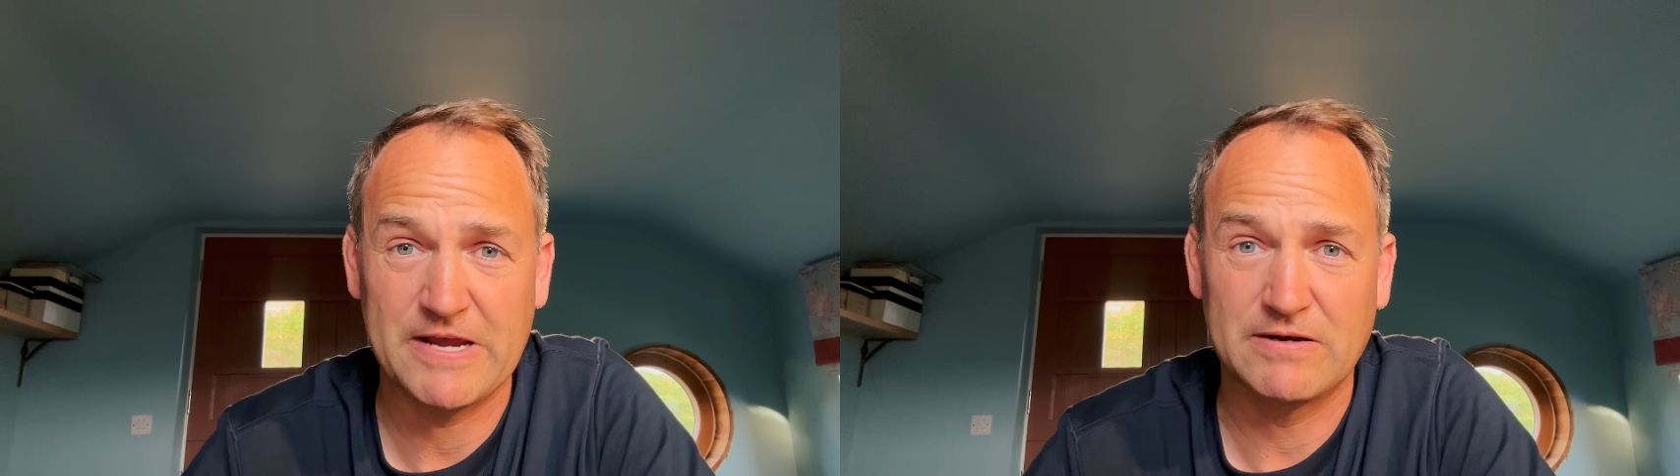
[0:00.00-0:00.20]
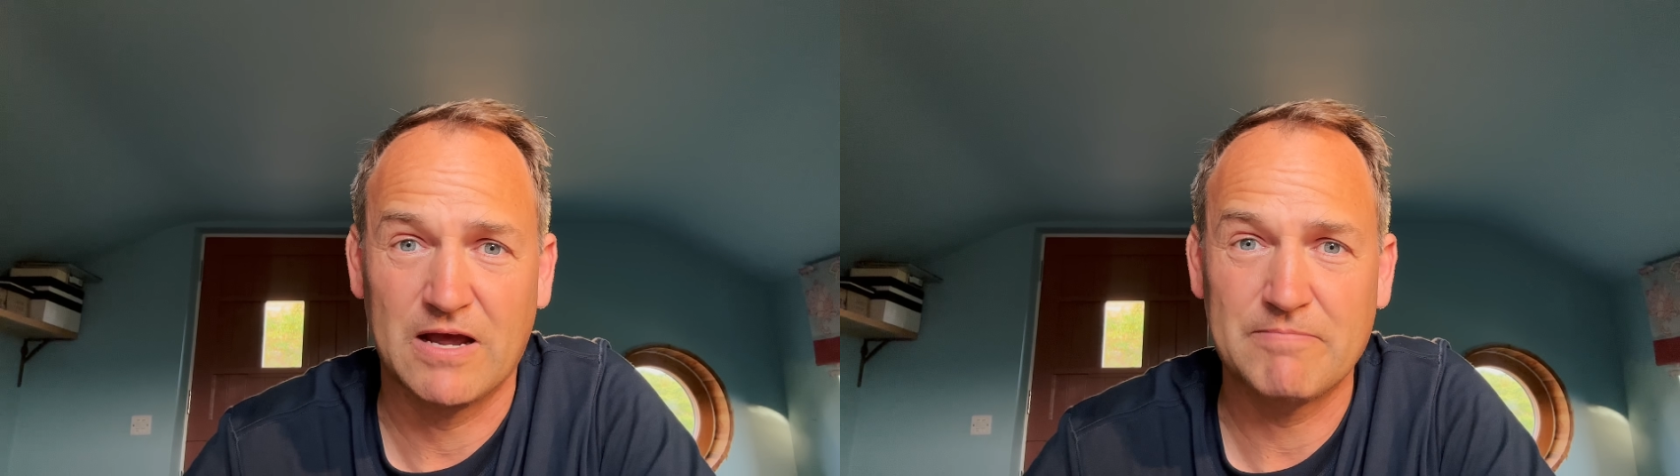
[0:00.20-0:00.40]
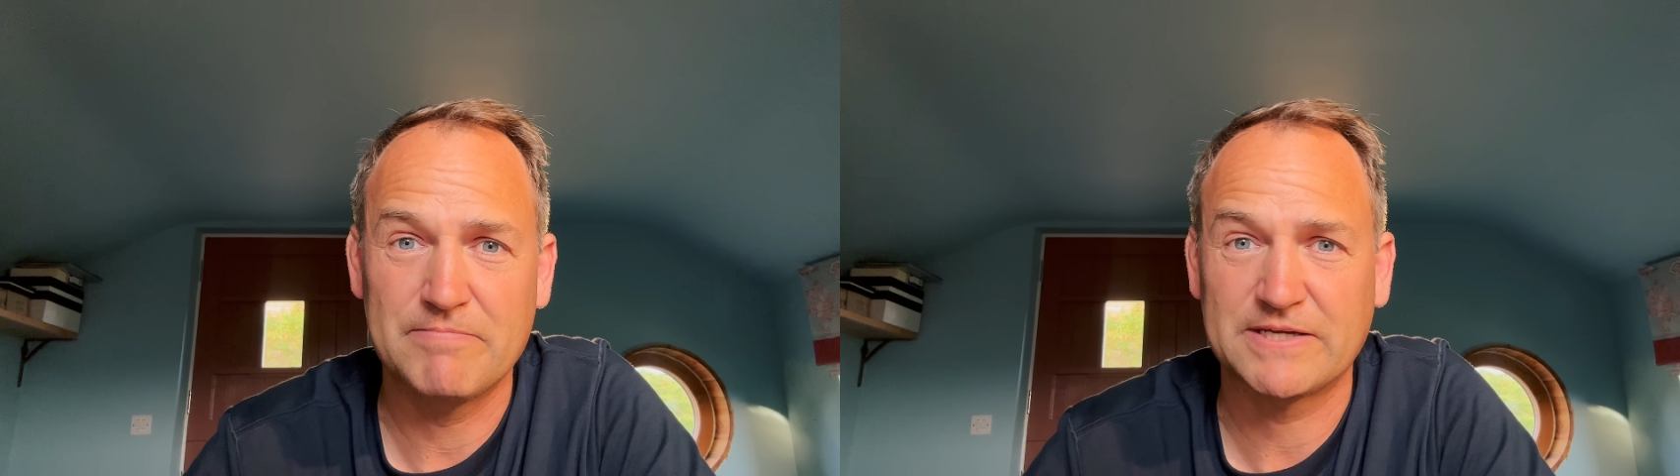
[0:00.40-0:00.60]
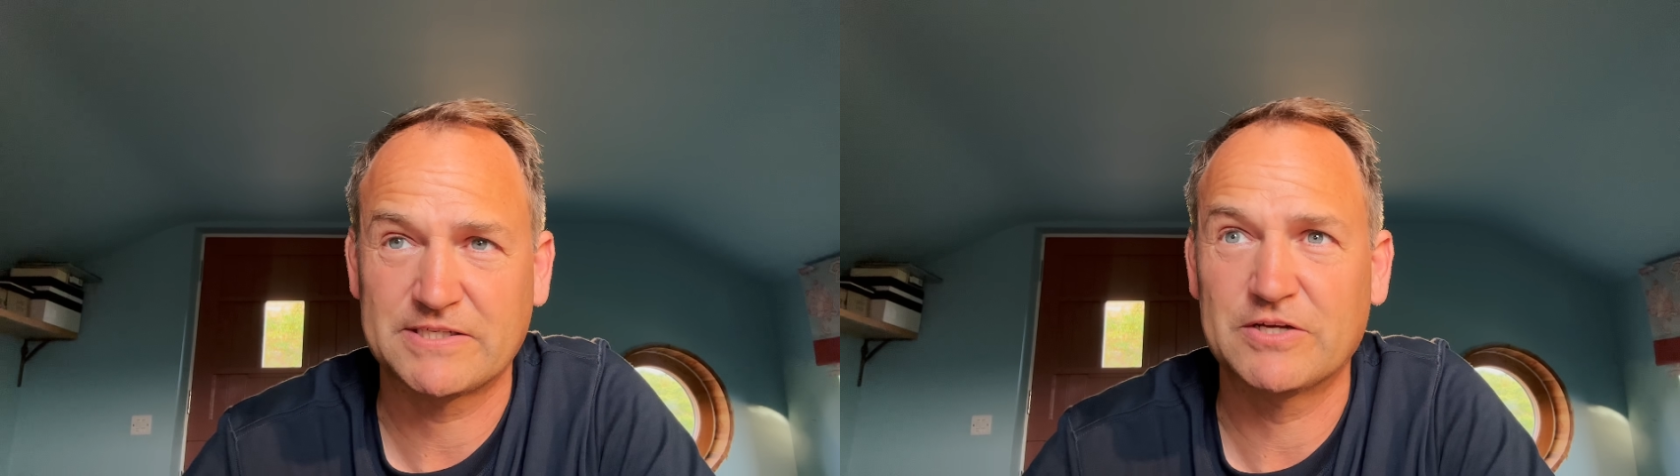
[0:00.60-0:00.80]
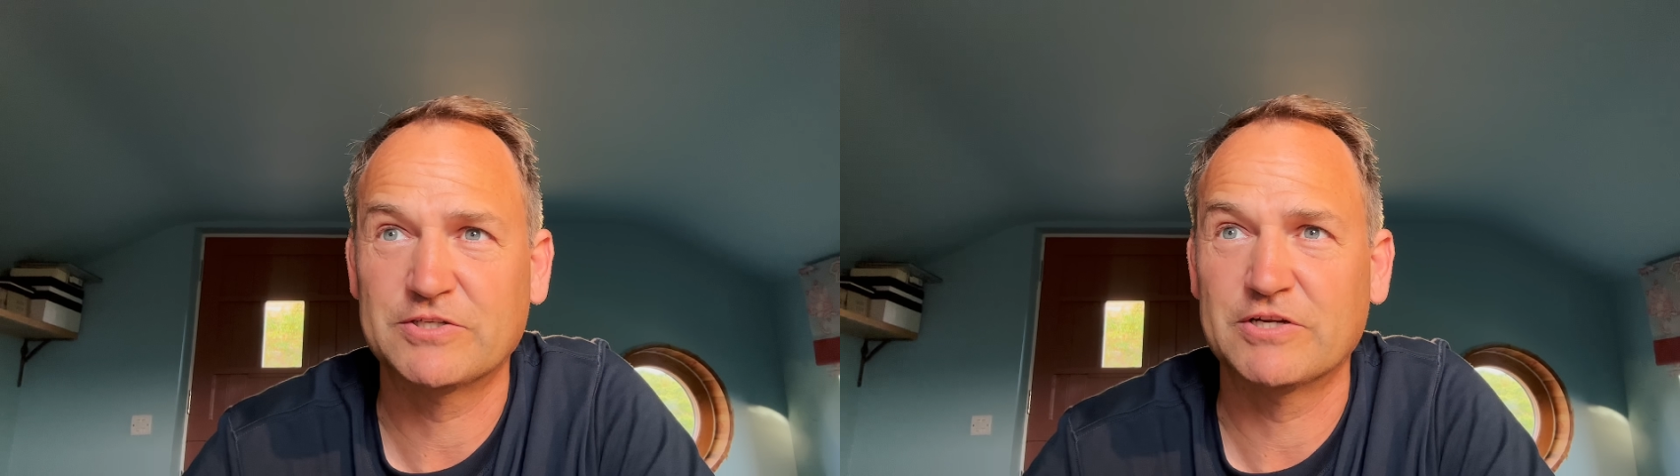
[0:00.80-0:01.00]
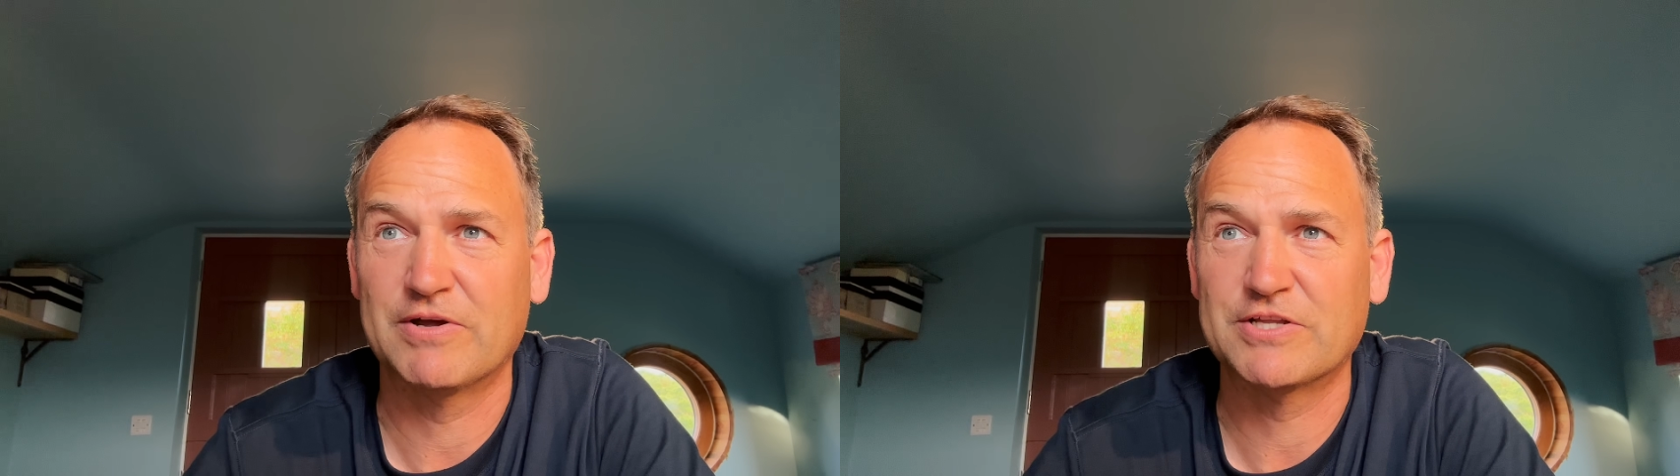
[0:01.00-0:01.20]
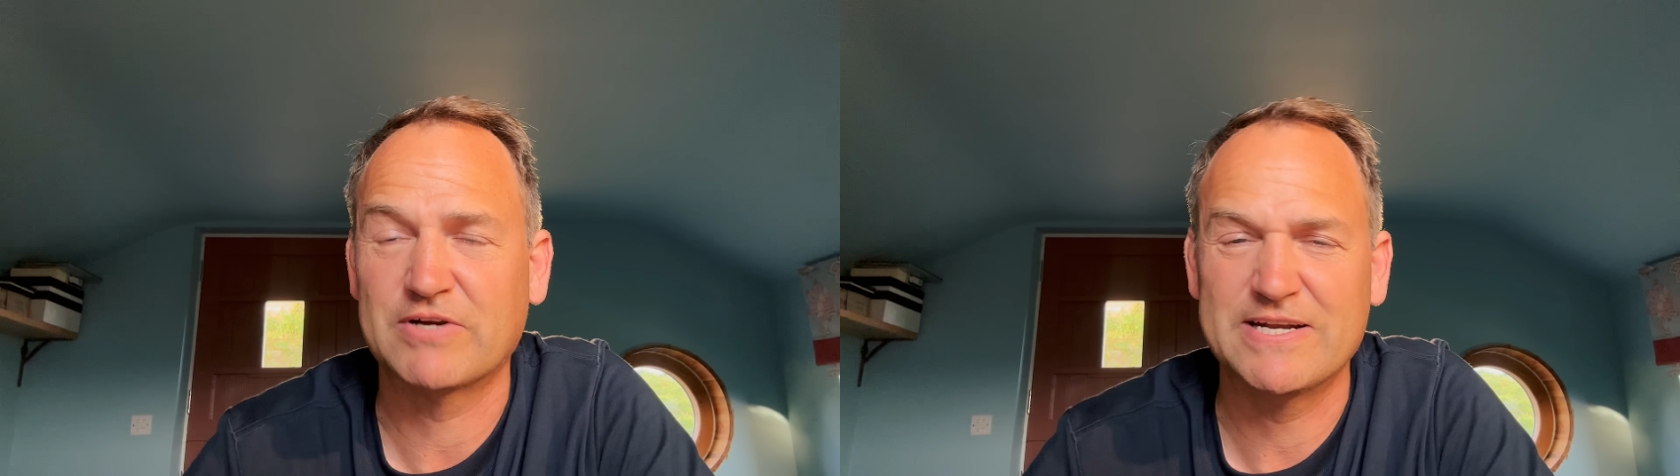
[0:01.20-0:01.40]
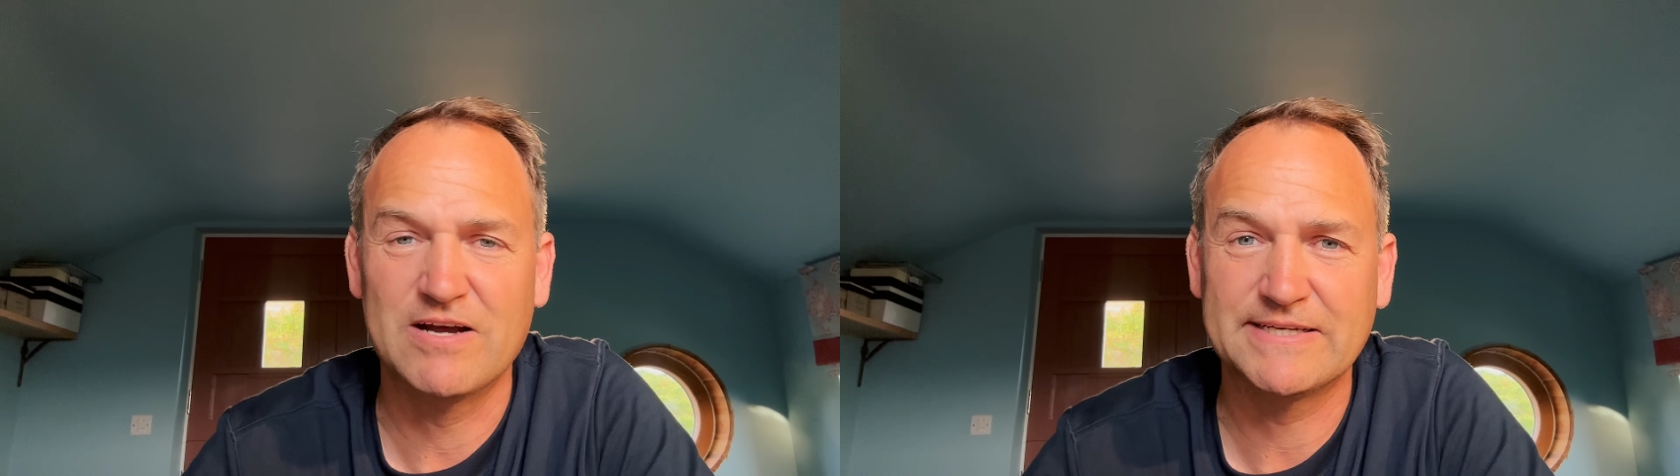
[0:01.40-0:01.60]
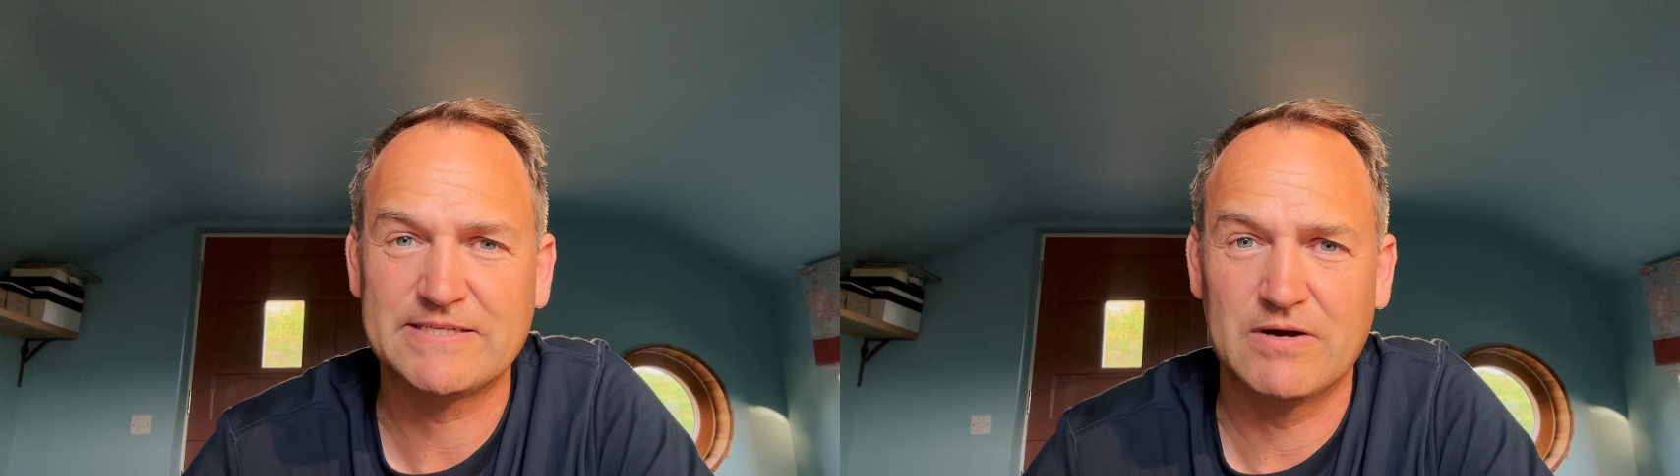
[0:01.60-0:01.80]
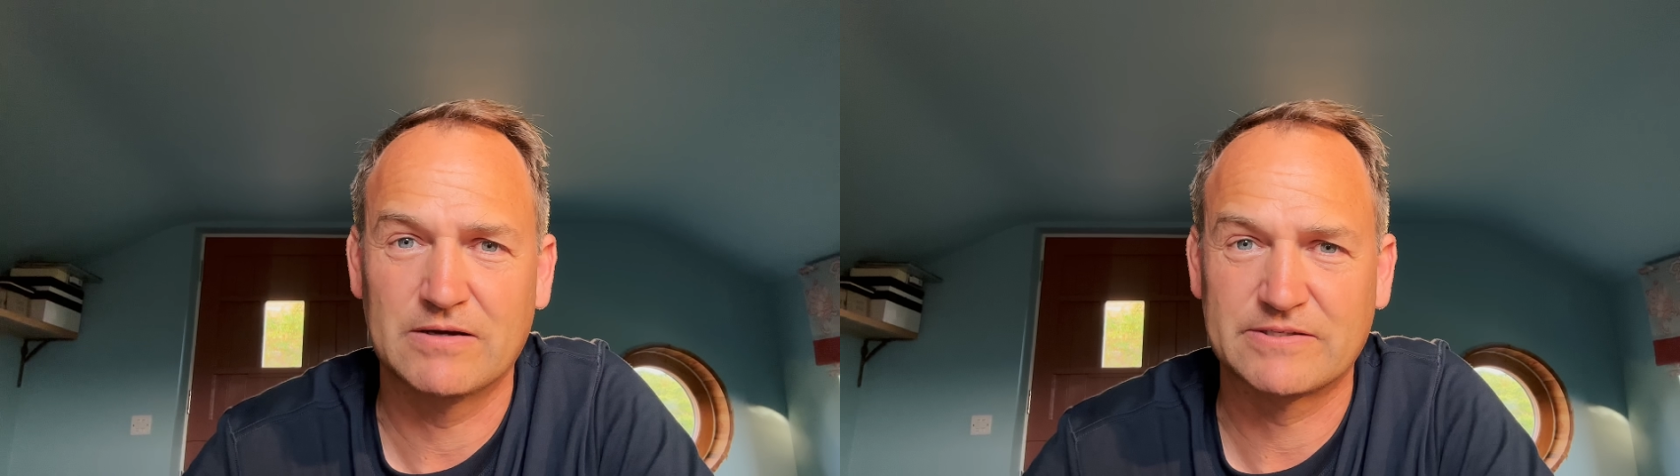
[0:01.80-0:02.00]
like best it could do around the track, 90
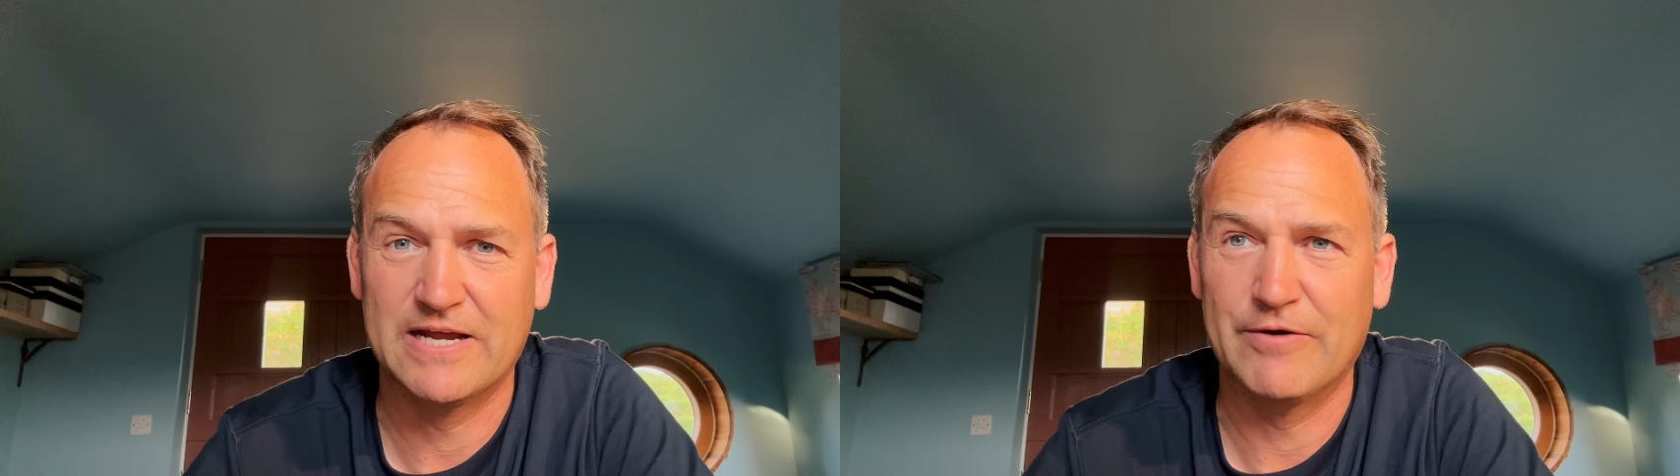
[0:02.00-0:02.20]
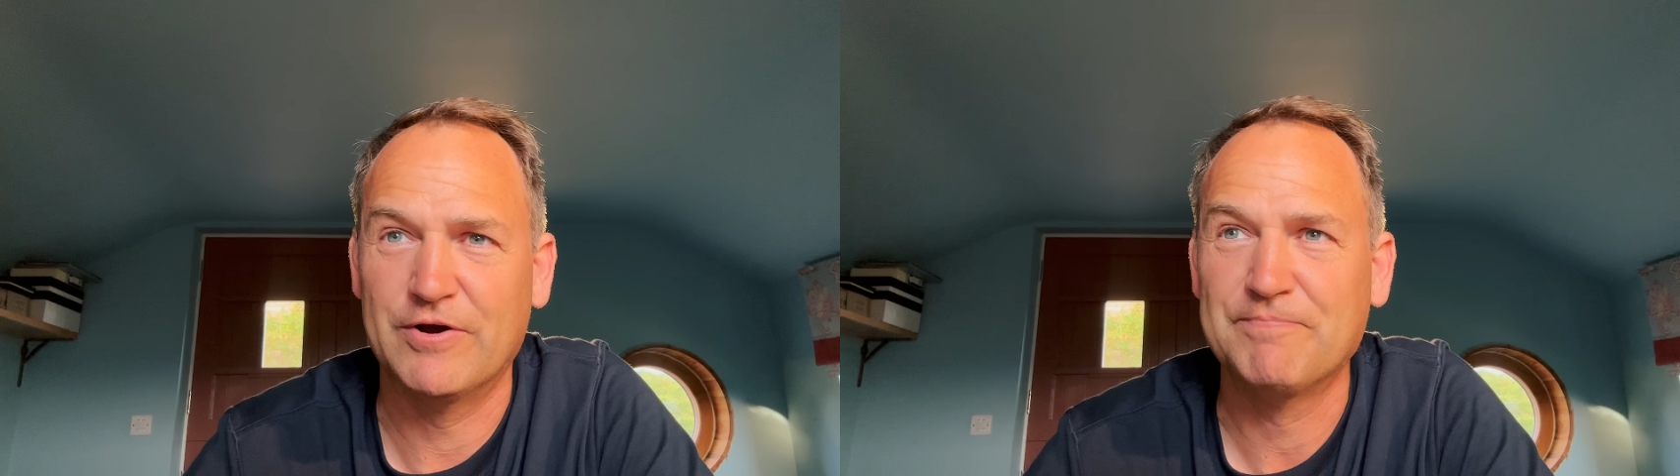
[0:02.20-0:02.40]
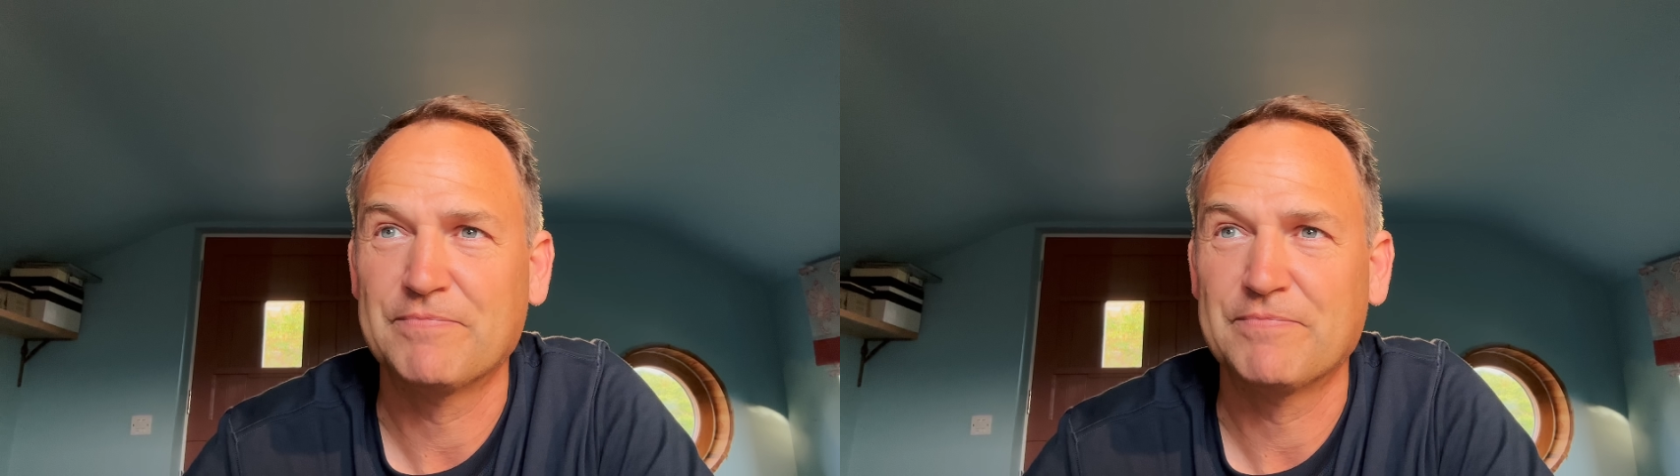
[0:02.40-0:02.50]
miles an hour.